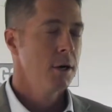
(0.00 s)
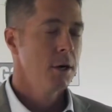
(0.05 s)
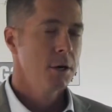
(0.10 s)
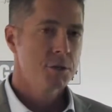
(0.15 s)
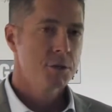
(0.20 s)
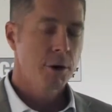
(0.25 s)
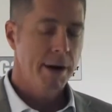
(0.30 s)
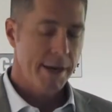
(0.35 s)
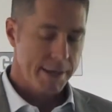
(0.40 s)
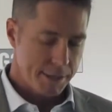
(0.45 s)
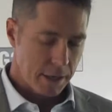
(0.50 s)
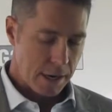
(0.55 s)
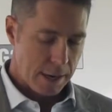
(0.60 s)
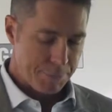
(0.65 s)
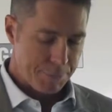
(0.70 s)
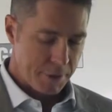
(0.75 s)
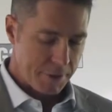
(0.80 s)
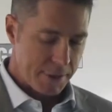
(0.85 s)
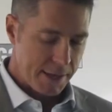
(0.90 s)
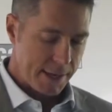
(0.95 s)
So I
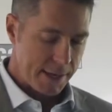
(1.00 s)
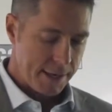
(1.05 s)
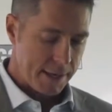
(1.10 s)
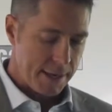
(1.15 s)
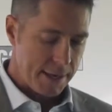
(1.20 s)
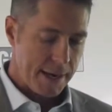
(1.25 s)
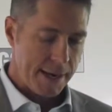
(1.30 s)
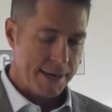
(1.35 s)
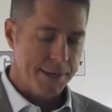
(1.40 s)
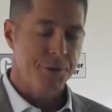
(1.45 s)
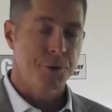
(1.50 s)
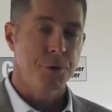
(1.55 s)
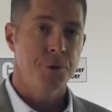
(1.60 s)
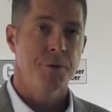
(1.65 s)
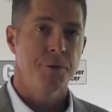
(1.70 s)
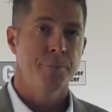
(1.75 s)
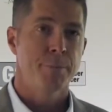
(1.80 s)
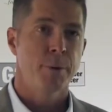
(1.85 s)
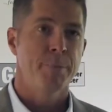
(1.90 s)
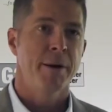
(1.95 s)
adopted that
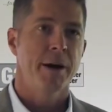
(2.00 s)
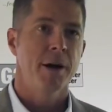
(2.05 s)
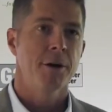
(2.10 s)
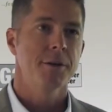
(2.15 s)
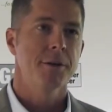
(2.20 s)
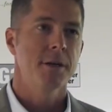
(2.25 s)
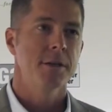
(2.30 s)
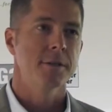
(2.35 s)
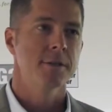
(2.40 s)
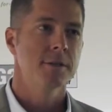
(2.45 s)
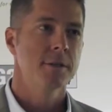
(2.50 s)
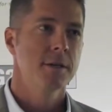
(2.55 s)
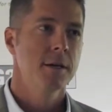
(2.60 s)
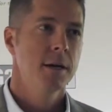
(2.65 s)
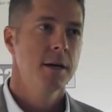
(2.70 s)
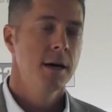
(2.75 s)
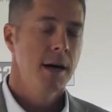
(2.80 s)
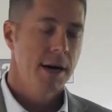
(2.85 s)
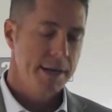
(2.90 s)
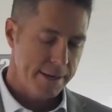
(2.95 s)
attitude of preparedness.
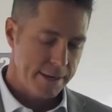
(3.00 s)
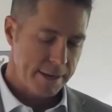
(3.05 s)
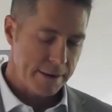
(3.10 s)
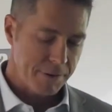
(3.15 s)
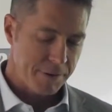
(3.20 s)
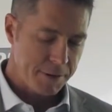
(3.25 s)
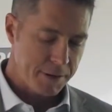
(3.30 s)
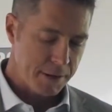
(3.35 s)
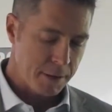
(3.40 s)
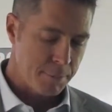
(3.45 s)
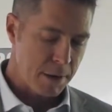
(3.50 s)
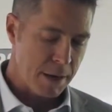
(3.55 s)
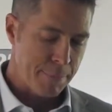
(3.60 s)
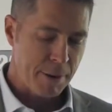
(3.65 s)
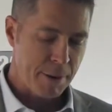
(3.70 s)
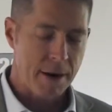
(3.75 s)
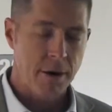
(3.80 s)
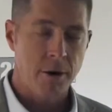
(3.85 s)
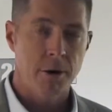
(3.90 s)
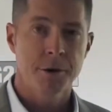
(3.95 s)
I did everything in my
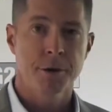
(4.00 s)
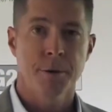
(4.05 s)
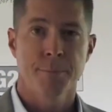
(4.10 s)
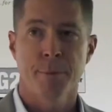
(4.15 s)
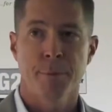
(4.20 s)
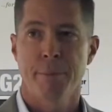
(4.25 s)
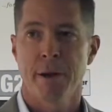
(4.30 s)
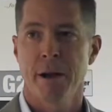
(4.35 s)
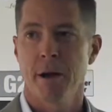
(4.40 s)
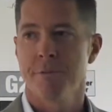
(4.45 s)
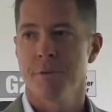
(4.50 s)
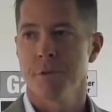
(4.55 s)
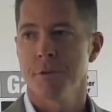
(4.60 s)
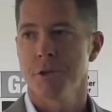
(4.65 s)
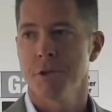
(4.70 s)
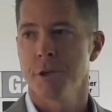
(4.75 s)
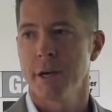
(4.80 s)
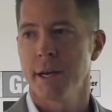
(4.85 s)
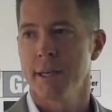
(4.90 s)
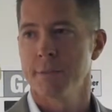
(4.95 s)
power to prepare for
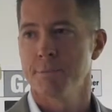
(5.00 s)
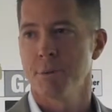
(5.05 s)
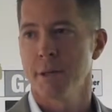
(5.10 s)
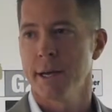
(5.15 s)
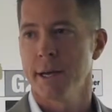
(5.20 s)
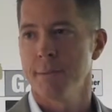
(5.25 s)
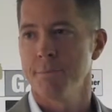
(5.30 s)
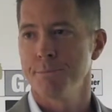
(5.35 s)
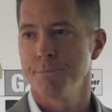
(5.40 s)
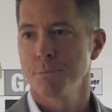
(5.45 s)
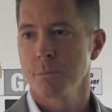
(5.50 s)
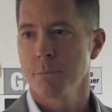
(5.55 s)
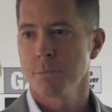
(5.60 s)
the transplant.